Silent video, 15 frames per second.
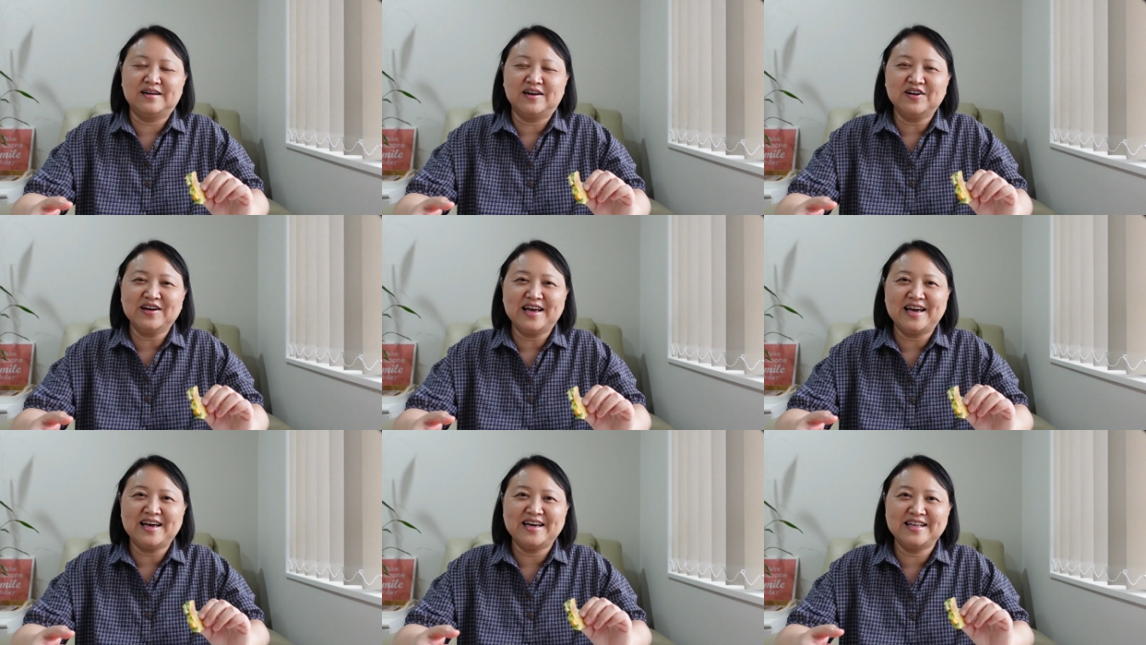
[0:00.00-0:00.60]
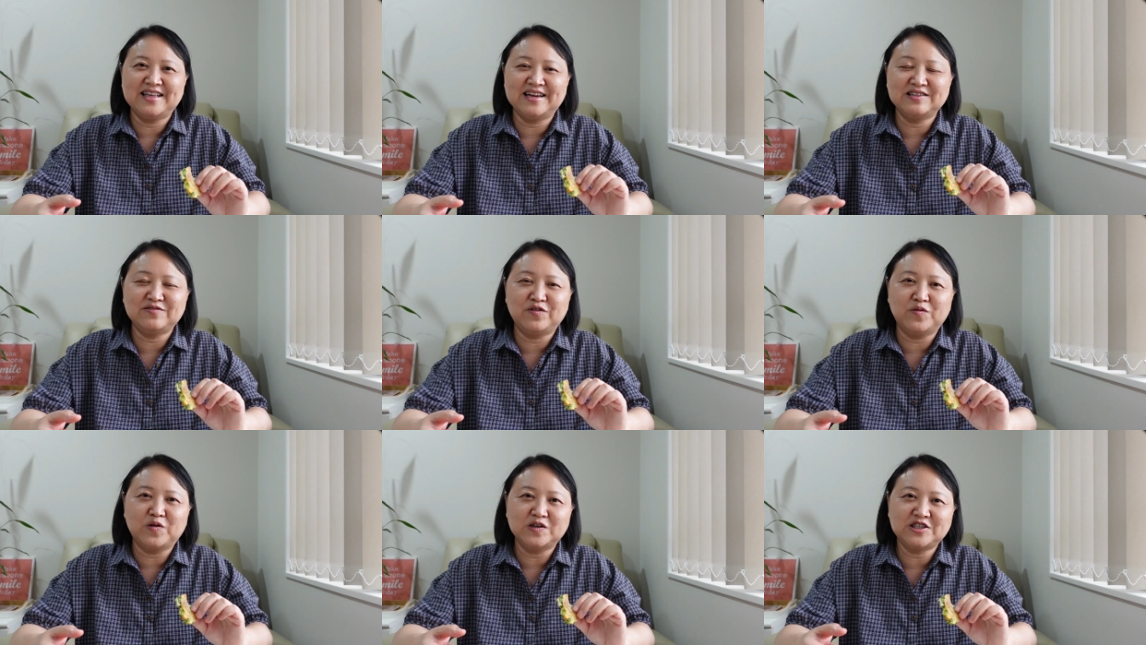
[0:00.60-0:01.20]
Okay, thanks
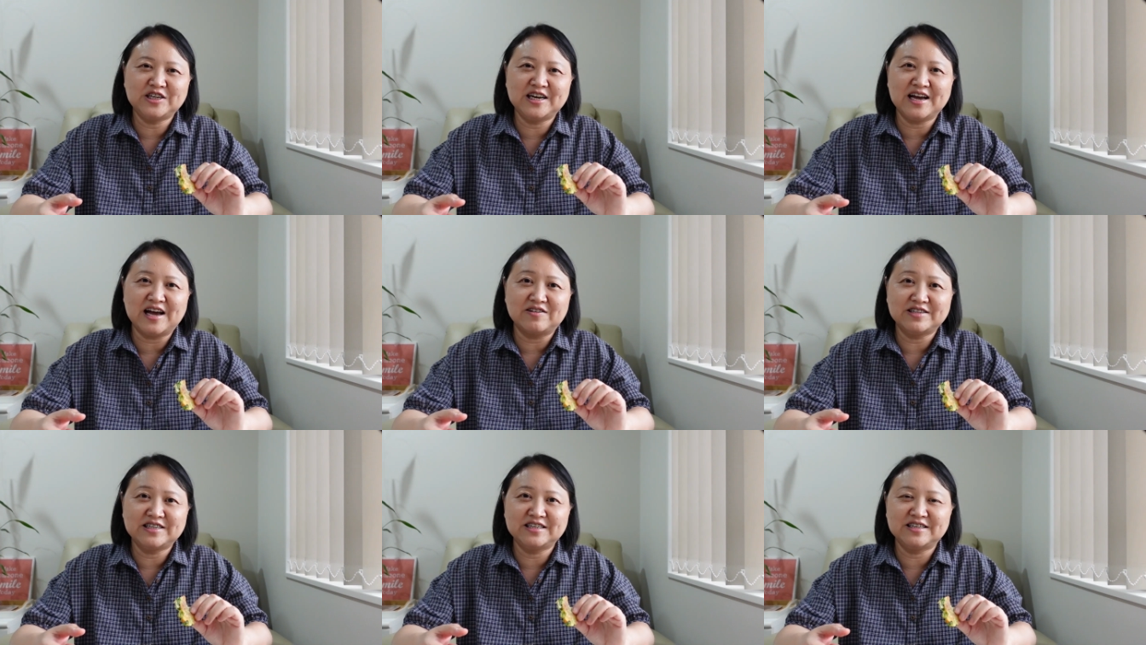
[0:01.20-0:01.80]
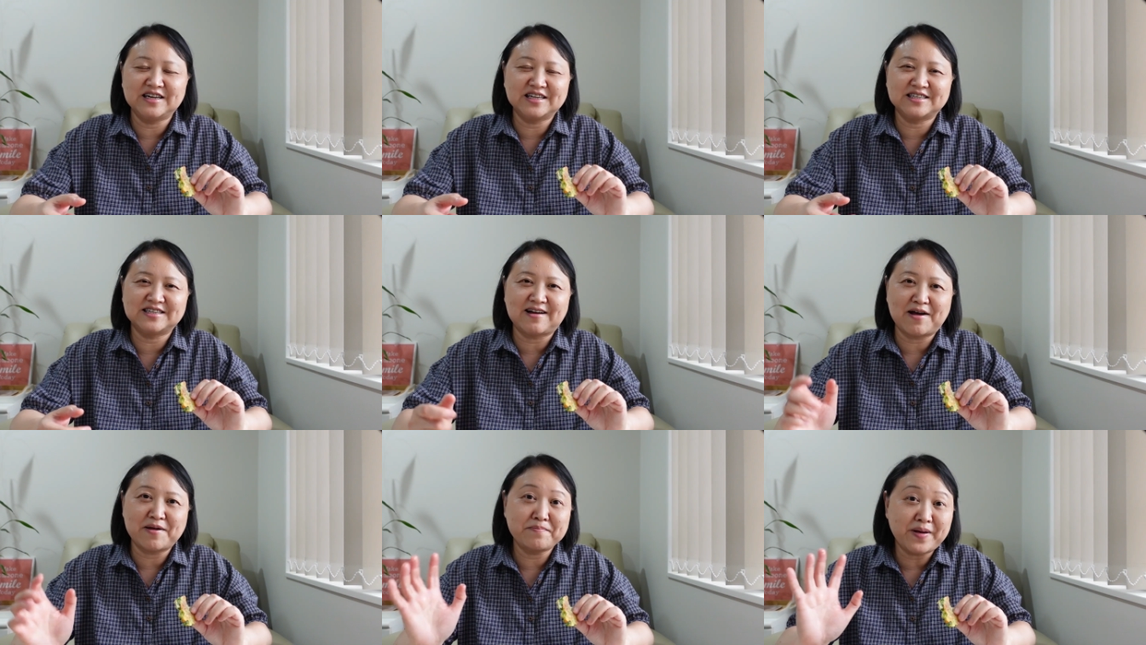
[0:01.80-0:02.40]
for watching. I'll see you next
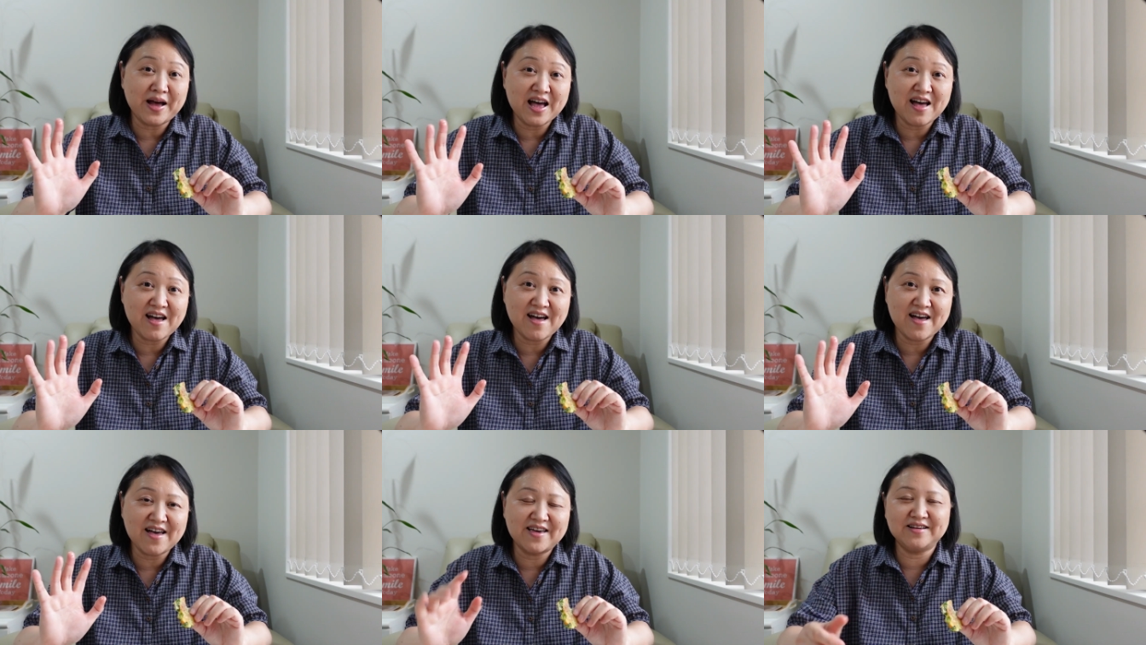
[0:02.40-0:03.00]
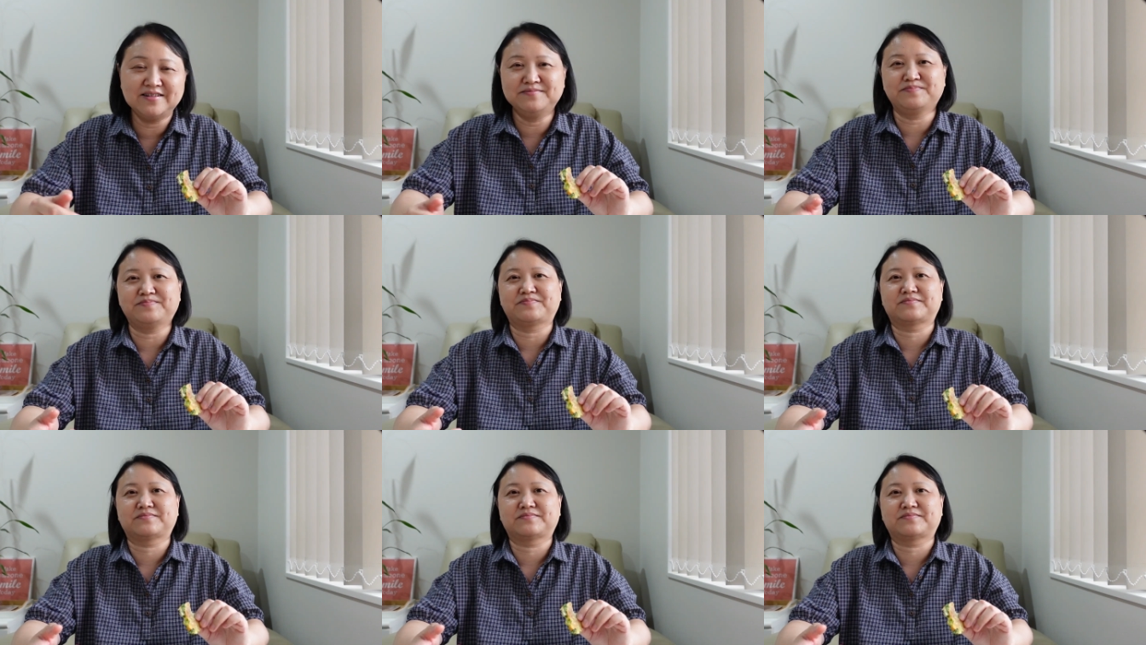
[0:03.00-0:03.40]
time. Bye.